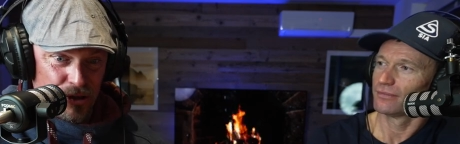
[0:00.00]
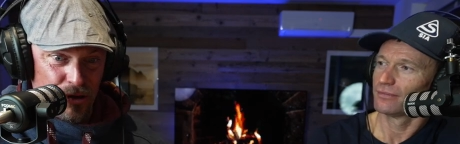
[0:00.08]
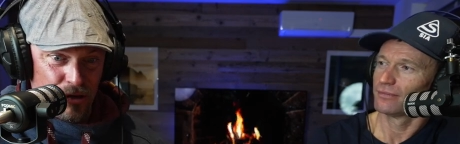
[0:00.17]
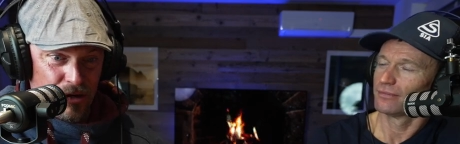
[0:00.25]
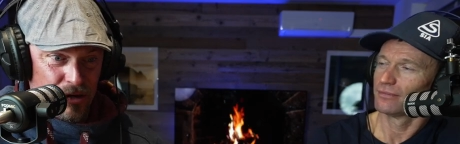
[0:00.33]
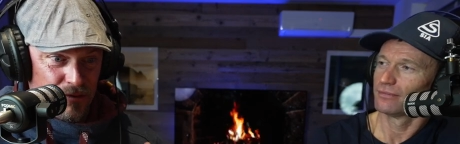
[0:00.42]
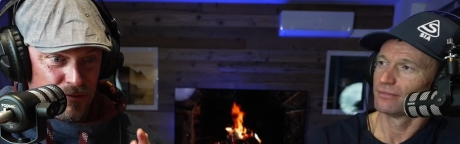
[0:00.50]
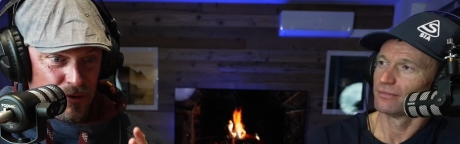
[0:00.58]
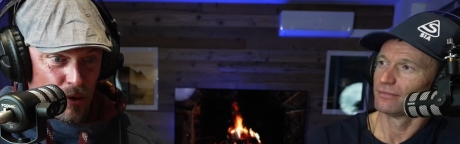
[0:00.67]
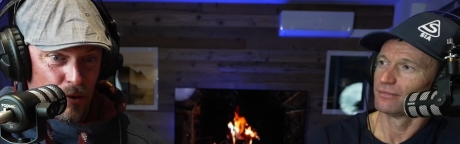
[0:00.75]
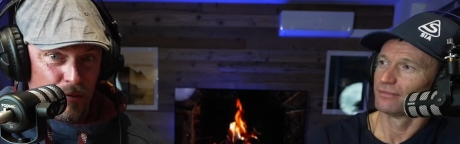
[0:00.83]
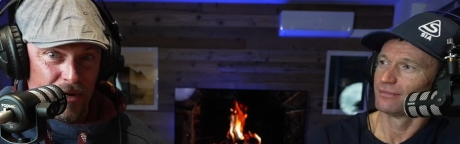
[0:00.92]
Speaker 1: turn and you've
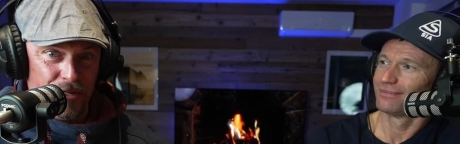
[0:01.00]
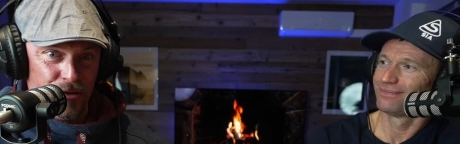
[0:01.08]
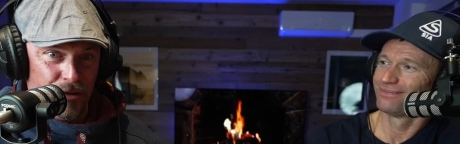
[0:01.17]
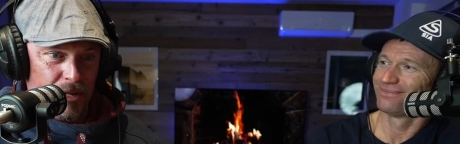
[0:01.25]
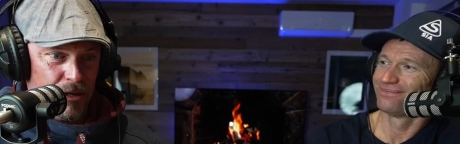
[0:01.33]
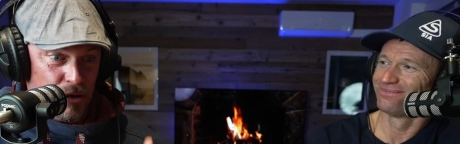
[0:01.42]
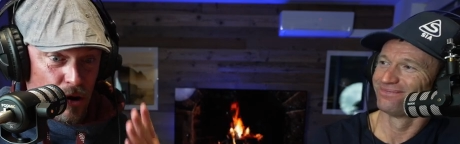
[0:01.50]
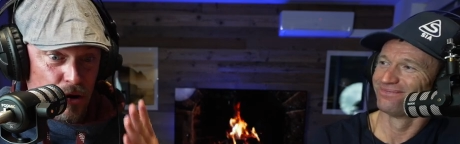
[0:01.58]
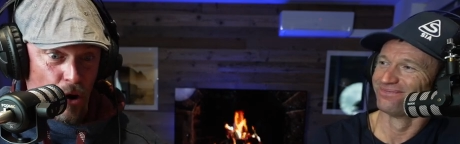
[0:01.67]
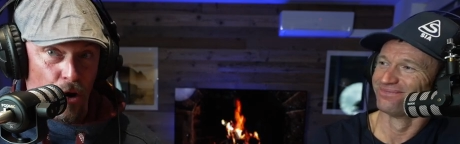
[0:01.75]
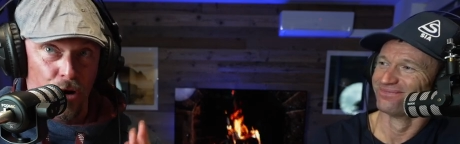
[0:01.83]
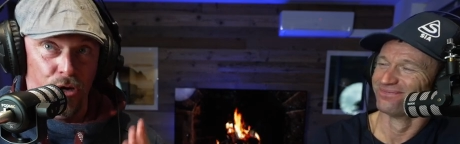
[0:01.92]
not already done it, you're
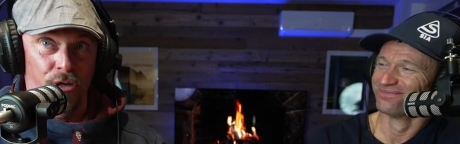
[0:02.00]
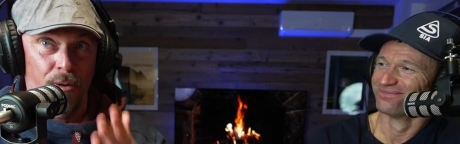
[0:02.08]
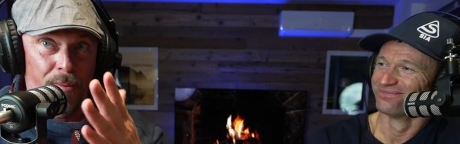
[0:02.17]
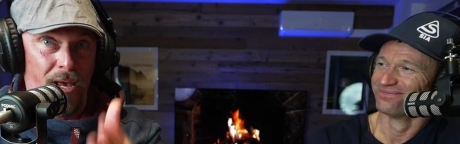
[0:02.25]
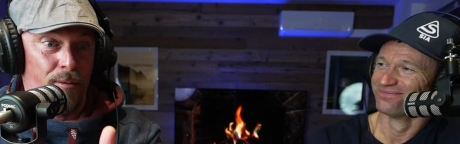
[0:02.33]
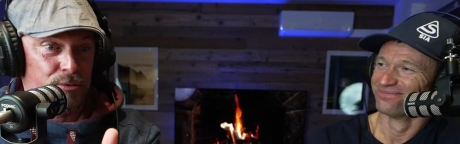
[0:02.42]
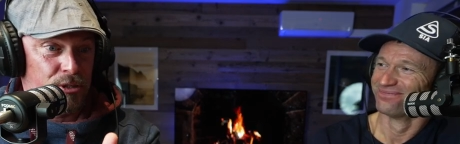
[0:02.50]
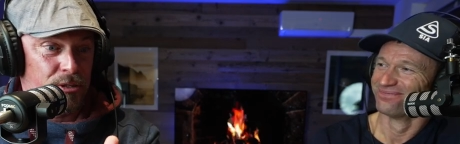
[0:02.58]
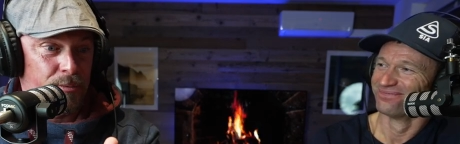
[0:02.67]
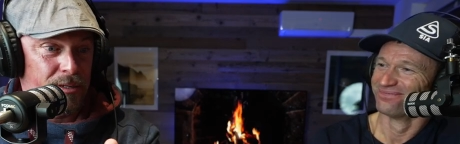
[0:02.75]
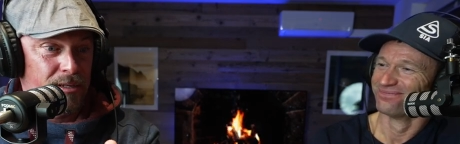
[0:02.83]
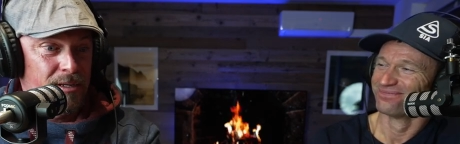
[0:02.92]
not going to be able to
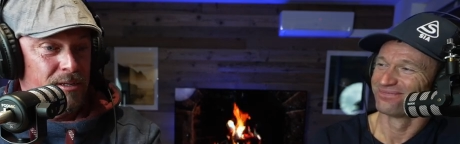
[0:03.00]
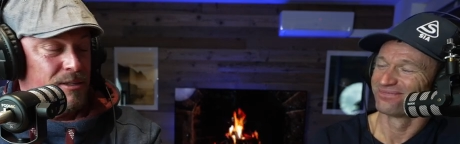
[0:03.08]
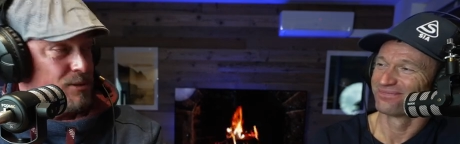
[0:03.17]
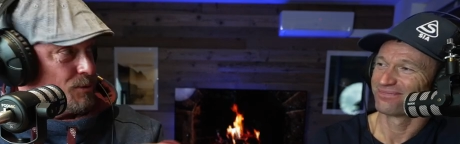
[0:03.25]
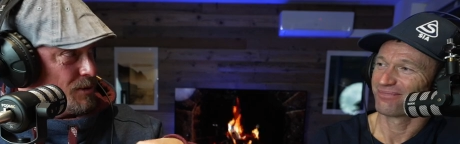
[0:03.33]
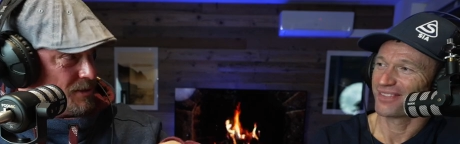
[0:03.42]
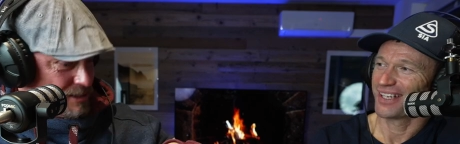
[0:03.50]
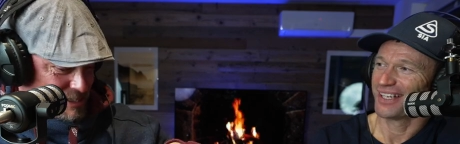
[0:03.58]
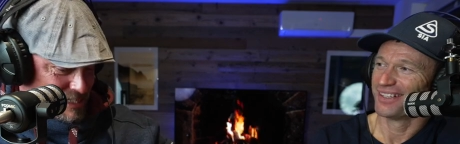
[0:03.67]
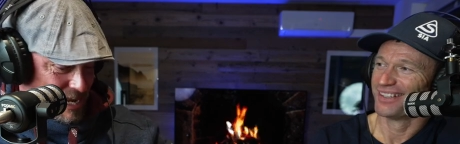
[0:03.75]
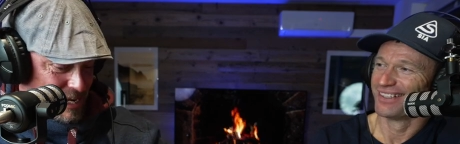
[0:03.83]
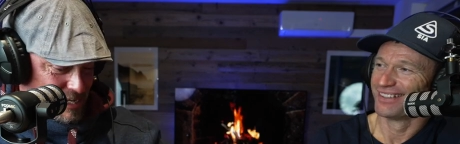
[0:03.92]
do it. So yeah.
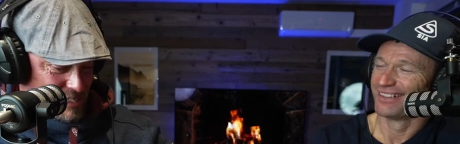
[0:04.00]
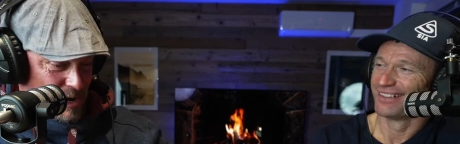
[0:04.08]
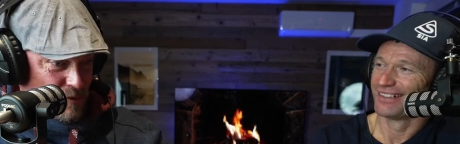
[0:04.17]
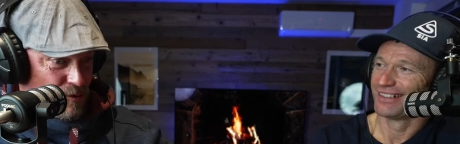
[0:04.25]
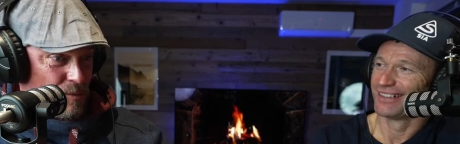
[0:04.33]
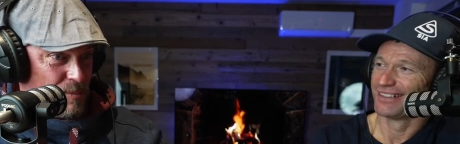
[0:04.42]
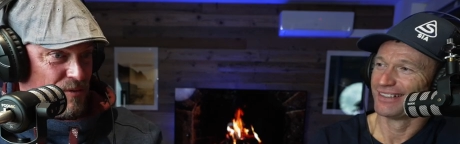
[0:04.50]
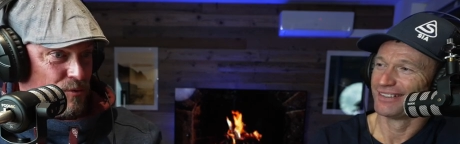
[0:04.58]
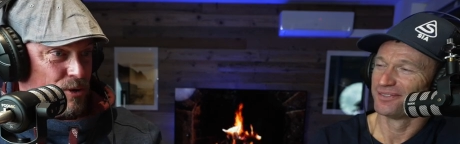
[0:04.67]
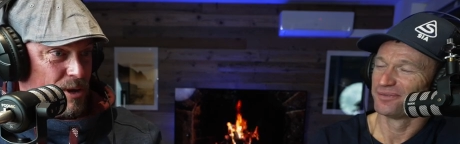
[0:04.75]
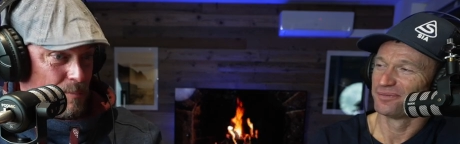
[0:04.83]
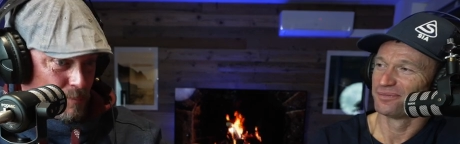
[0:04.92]
set yourself up
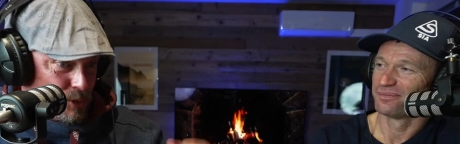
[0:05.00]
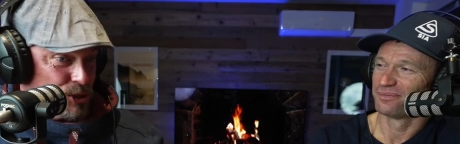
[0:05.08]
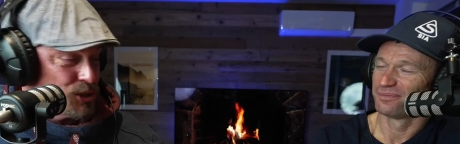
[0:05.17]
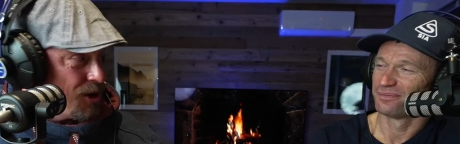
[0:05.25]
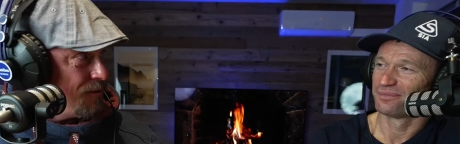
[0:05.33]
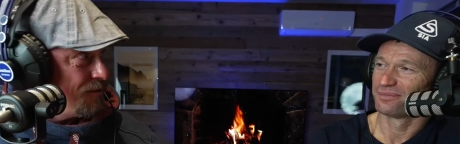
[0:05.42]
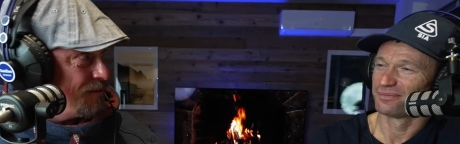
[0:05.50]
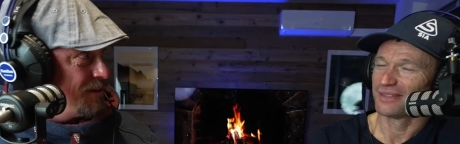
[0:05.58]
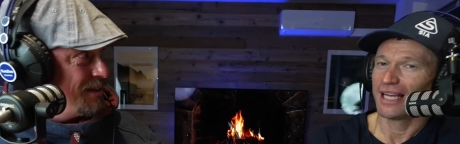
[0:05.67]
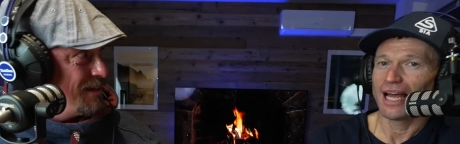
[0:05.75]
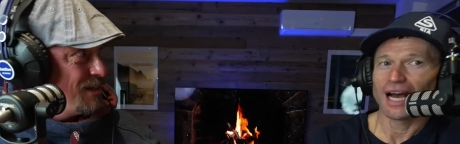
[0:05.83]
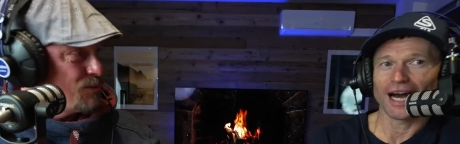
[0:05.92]
before you push off.
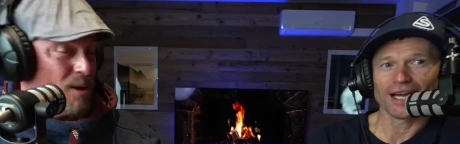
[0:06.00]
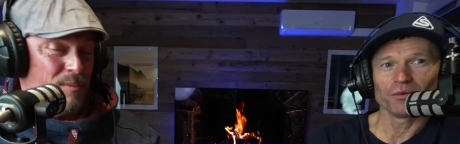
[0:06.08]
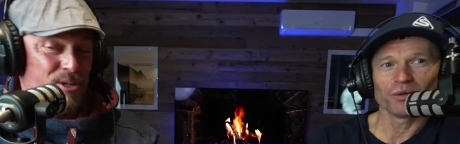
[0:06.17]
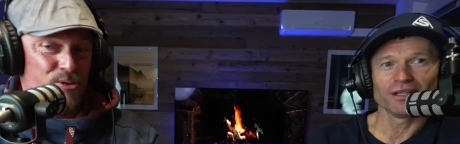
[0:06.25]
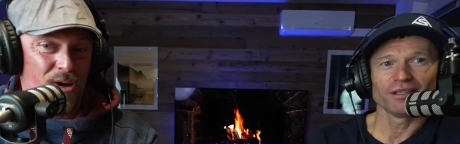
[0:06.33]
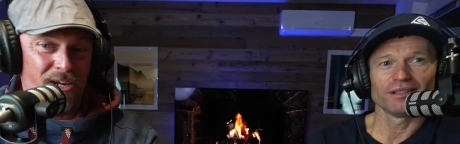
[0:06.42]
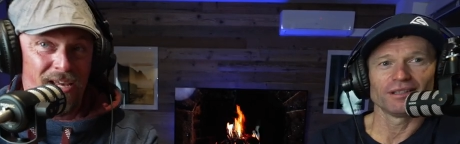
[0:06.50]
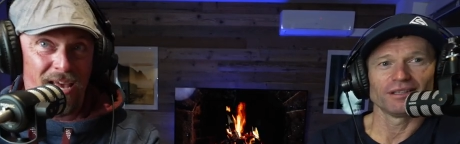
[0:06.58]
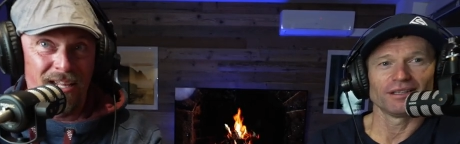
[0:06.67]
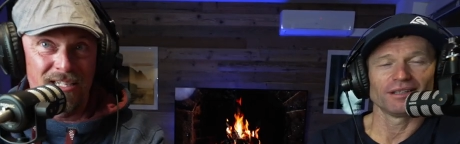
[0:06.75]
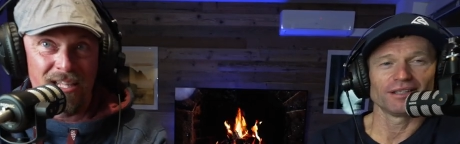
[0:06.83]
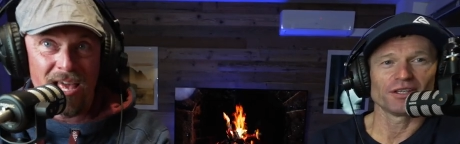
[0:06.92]
Speaker 2: I will,
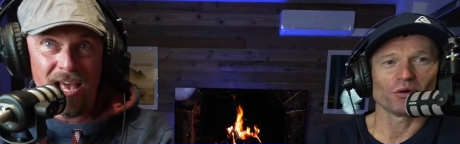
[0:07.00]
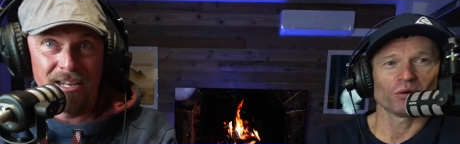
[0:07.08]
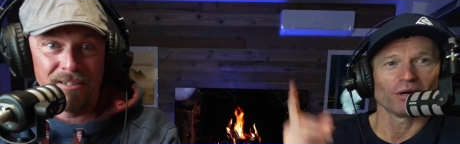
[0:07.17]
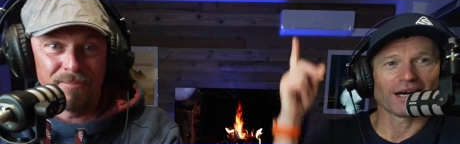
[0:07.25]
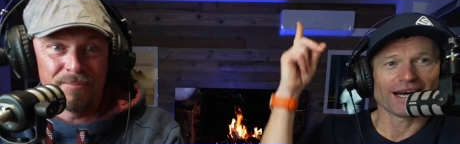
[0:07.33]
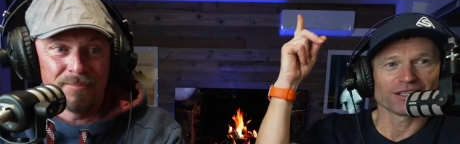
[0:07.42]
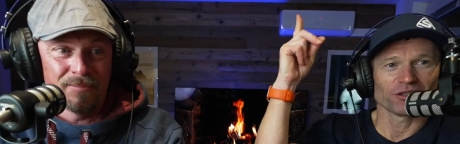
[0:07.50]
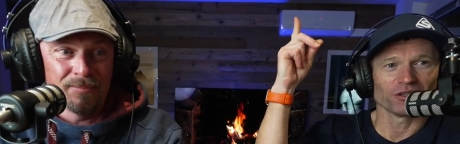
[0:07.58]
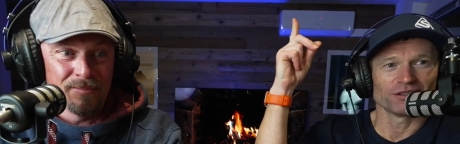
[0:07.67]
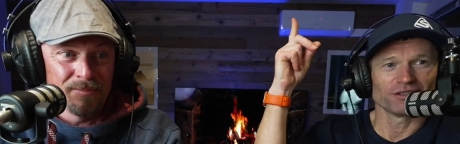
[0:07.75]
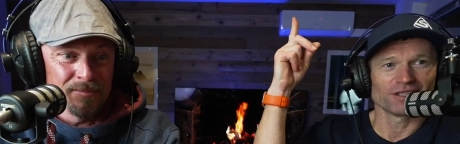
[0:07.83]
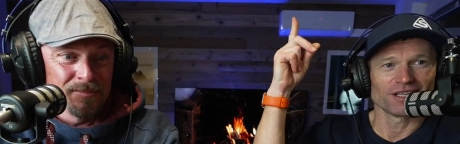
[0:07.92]
uh, you know, head. add
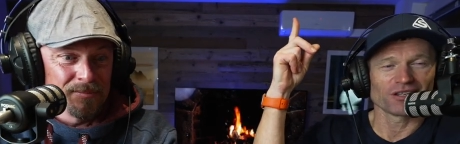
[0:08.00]
on the